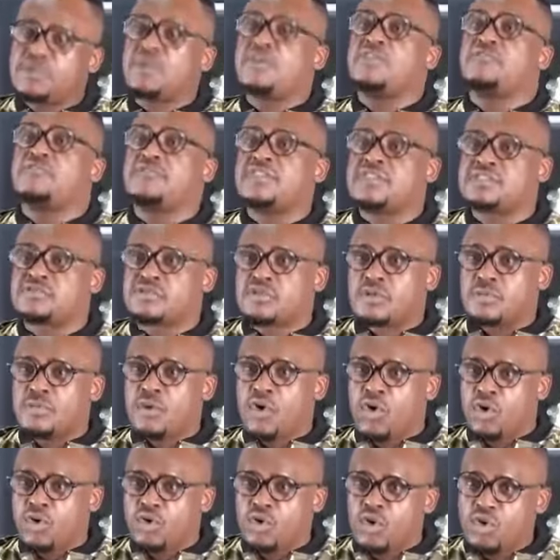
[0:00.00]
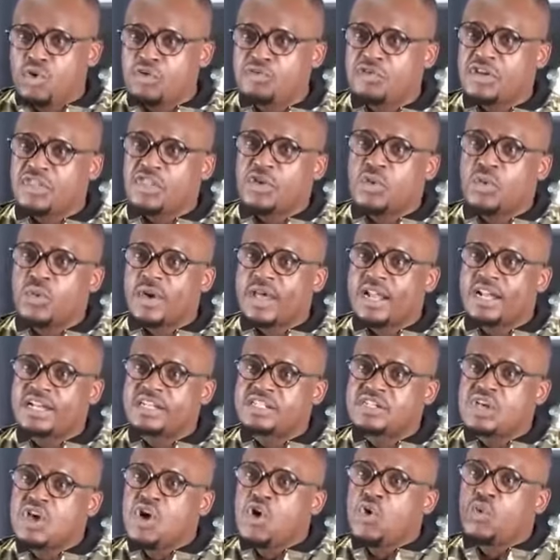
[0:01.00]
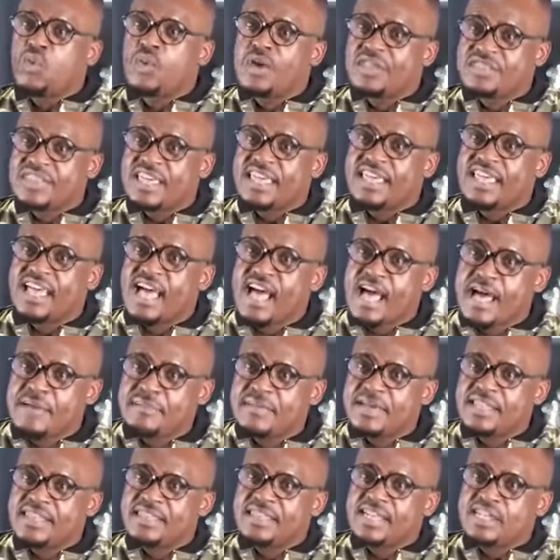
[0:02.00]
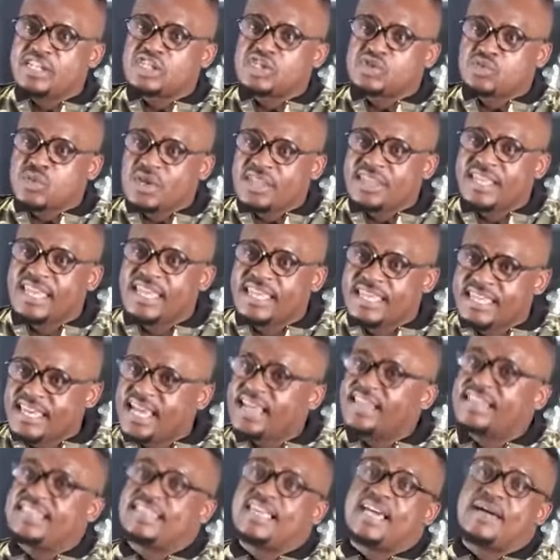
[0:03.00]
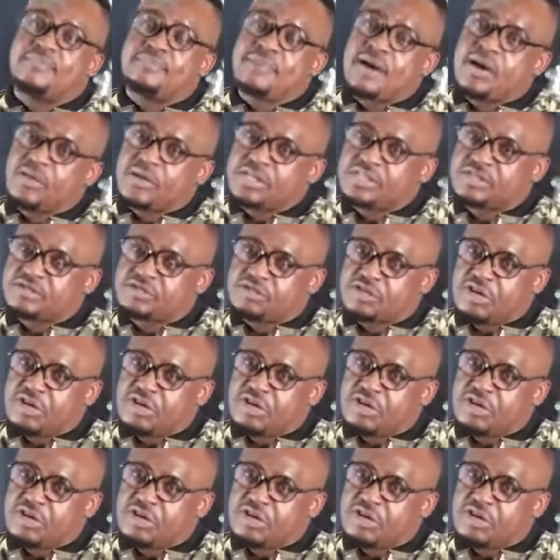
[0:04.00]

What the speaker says: prophets from all over the world where they come, and that is where they get their powers